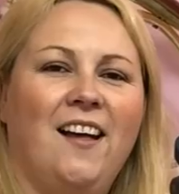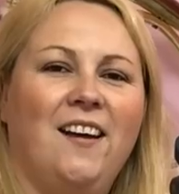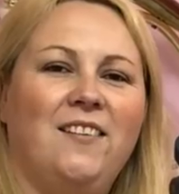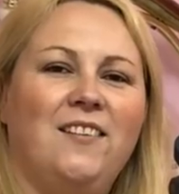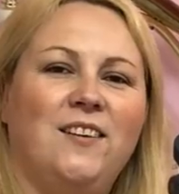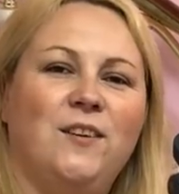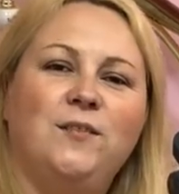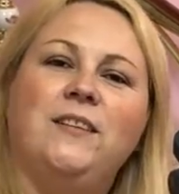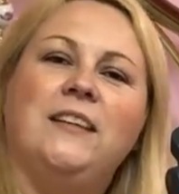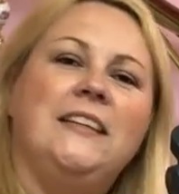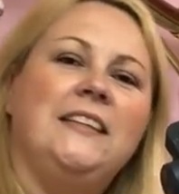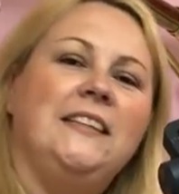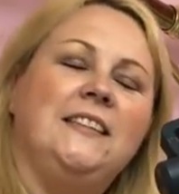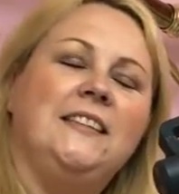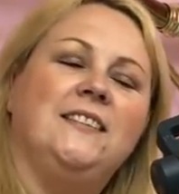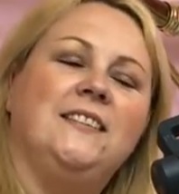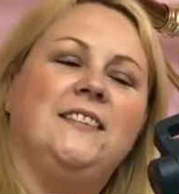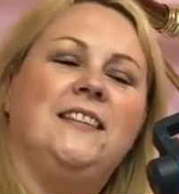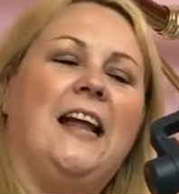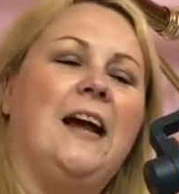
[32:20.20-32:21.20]
Hello,
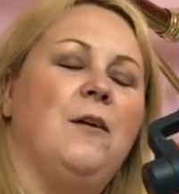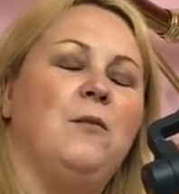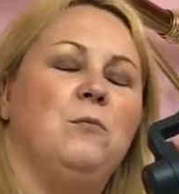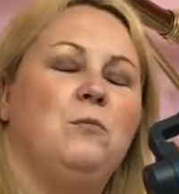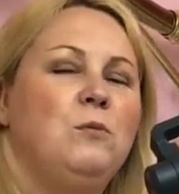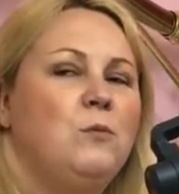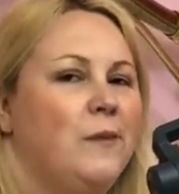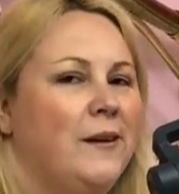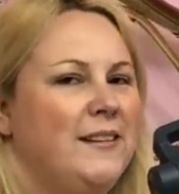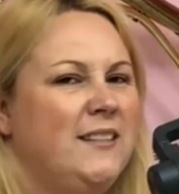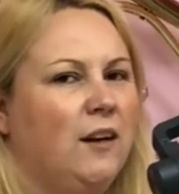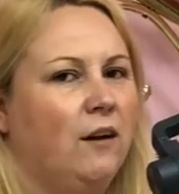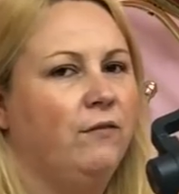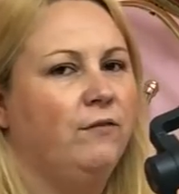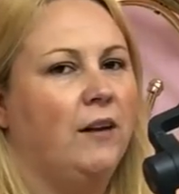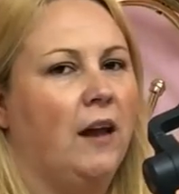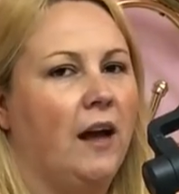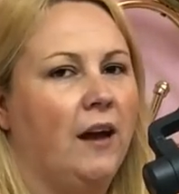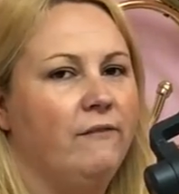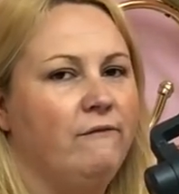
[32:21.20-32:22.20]
lovelies. Now, we went
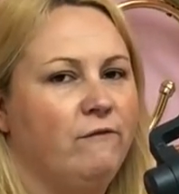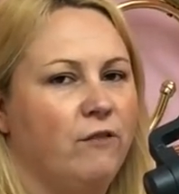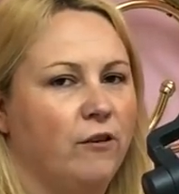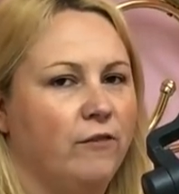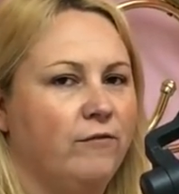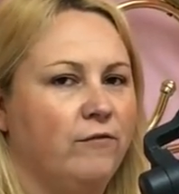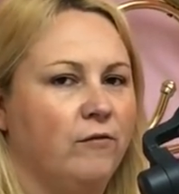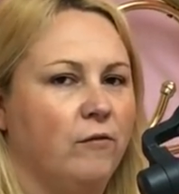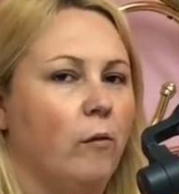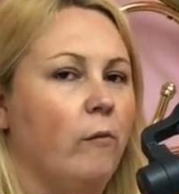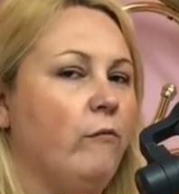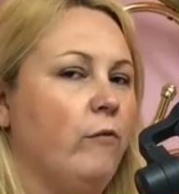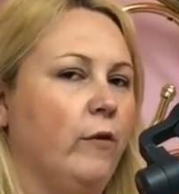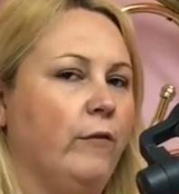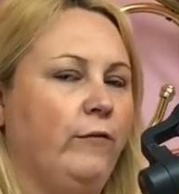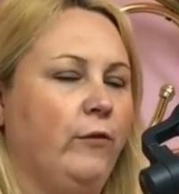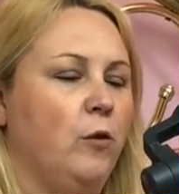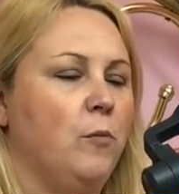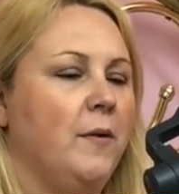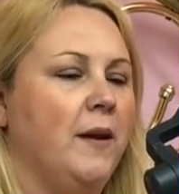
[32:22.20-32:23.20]
offline for a
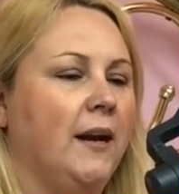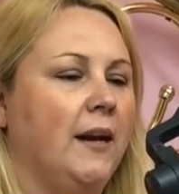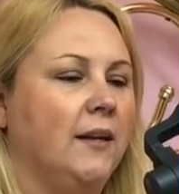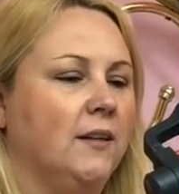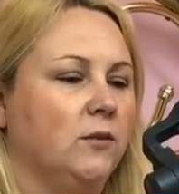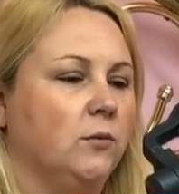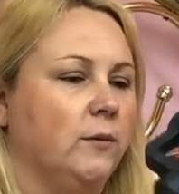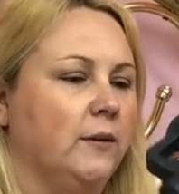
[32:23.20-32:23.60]
few minutes,